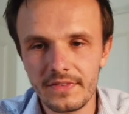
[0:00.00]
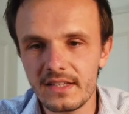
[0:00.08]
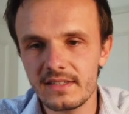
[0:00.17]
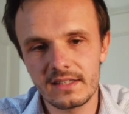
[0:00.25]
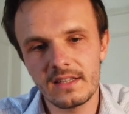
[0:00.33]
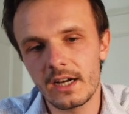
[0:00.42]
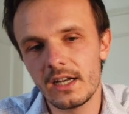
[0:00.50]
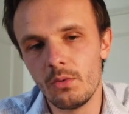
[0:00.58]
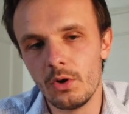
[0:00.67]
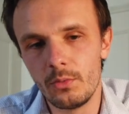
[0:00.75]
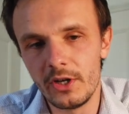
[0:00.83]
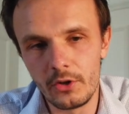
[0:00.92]
That's exactly
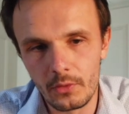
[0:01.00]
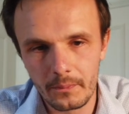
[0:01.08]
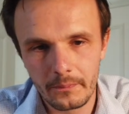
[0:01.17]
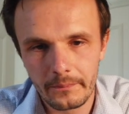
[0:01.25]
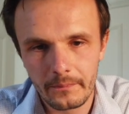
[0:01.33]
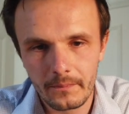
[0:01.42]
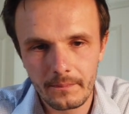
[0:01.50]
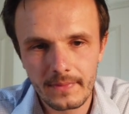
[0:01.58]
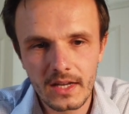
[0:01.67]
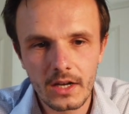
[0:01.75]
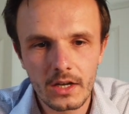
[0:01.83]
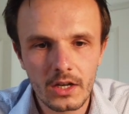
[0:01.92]
what we do.
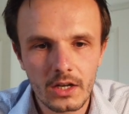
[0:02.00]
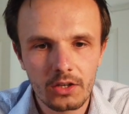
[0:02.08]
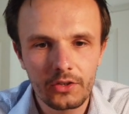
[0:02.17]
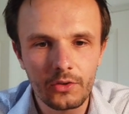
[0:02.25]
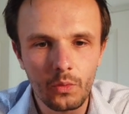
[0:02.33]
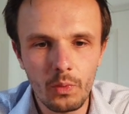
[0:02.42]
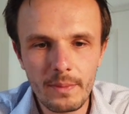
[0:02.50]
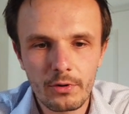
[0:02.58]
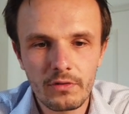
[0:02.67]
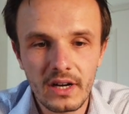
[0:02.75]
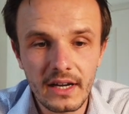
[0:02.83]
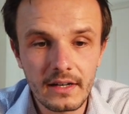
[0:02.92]
We
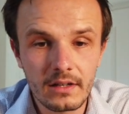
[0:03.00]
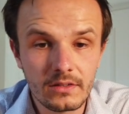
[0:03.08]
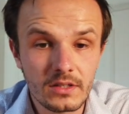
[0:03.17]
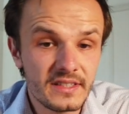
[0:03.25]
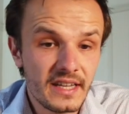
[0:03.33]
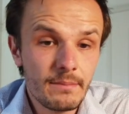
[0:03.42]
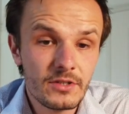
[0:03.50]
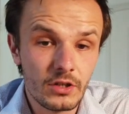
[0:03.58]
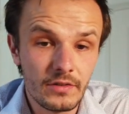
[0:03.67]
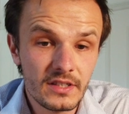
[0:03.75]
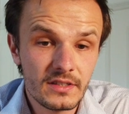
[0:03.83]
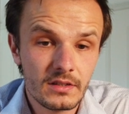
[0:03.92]
provide the same
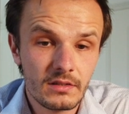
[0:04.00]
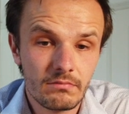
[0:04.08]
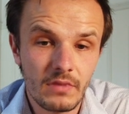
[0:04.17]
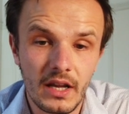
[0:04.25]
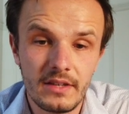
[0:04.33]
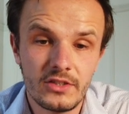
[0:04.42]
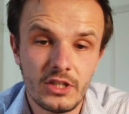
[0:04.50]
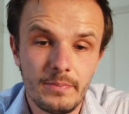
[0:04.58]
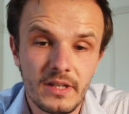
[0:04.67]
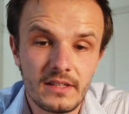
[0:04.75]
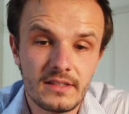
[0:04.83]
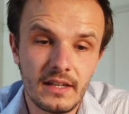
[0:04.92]
service as
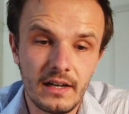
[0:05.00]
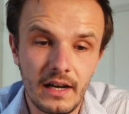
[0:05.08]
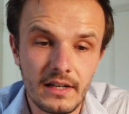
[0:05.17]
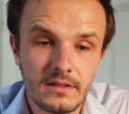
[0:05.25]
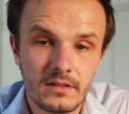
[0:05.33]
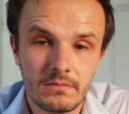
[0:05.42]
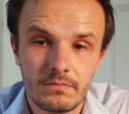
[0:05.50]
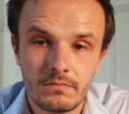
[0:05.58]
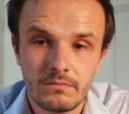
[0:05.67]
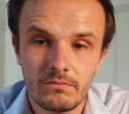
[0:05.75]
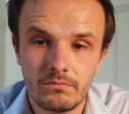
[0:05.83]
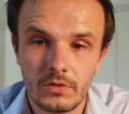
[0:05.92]
GPS satellites,
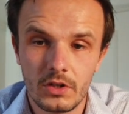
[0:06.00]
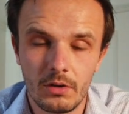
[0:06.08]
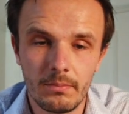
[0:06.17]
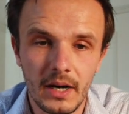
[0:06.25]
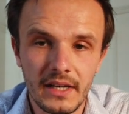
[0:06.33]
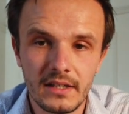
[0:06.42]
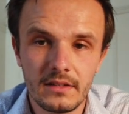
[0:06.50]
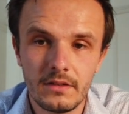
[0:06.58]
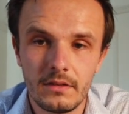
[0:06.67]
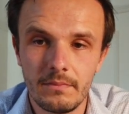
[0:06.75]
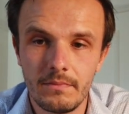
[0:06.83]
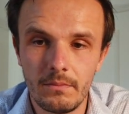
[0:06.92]

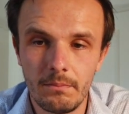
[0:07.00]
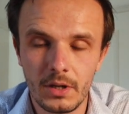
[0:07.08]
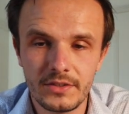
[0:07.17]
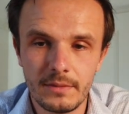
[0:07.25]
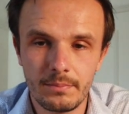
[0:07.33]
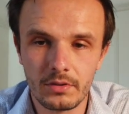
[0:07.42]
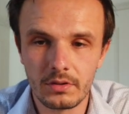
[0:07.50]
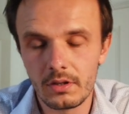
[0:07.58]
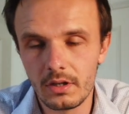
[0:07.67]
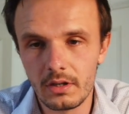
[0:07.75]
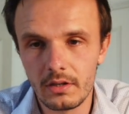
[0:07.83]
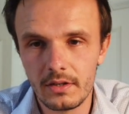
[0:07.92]
combining
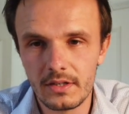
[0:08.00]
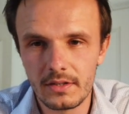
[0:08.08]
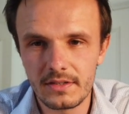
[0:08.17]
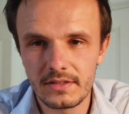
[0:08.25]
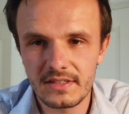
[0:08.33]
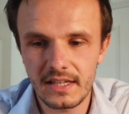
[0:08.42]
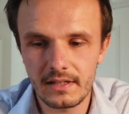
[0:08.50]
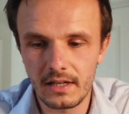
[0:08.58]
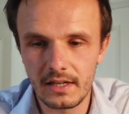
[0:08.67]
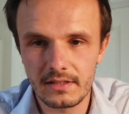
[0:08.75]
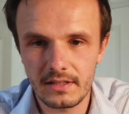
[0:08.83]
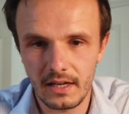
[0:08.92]
multiple
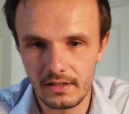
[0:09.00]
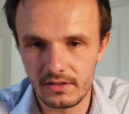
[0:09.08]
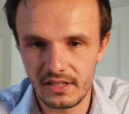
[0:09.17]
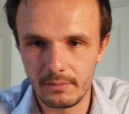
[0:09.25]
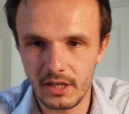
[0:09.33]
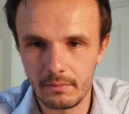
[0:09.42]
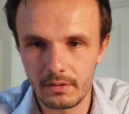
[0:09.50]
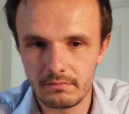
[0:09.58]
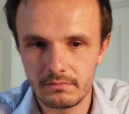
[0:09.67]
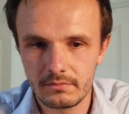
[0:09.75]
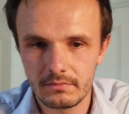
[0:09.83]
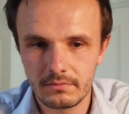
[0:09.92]
satellites at the same time.
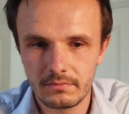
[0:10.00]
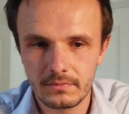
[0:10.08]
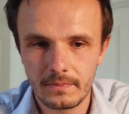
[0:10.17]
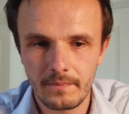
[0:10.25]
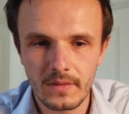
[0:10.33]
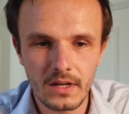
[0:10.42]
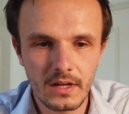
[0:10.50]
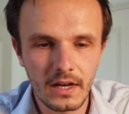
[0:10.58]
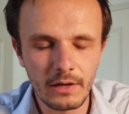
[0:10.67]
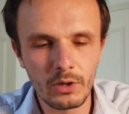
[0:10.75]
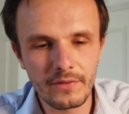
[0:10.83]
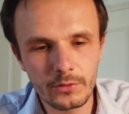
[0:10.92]

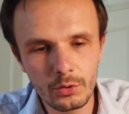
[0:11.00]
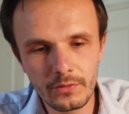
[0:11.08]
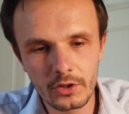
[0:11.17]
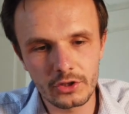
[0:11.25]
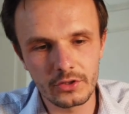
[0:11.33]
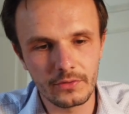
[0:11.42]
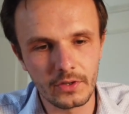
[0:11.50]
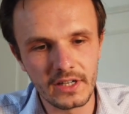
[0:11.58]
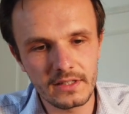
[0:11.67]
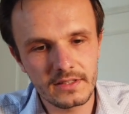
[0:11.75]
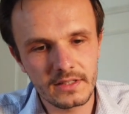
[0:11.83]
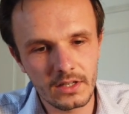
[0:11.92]
And we have two versions for
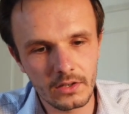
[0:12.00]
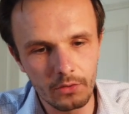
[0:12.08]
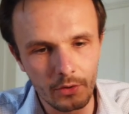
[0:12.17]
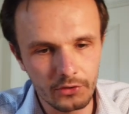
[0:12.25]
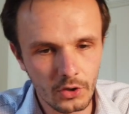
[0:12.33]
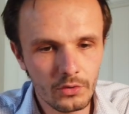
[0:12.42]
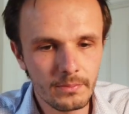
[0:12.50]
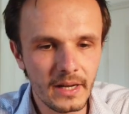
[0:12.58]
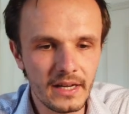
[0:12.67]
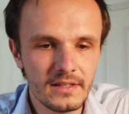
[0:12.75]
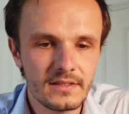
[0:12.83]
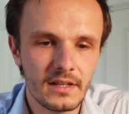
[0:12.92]
this, the
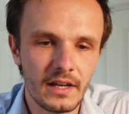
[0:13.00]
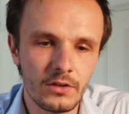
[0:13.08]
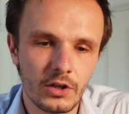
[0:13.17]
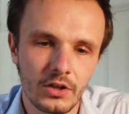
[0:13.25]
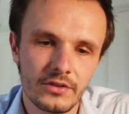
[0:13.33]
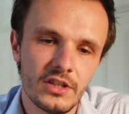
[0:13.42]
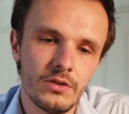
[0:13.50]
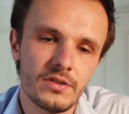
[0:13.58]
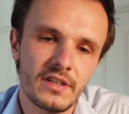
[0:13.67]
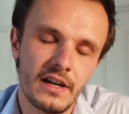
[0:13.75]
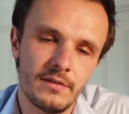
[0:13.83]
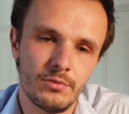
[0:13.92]
zone-based and the
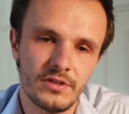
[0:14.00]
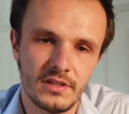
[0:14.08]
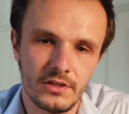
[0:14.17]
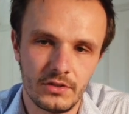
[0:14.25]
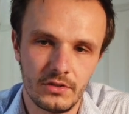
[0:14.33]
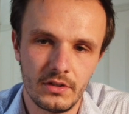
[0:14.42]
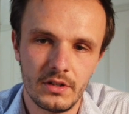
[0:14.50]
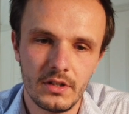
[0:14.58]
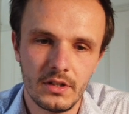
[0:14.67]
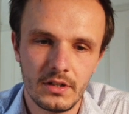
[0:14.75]
continuous high precision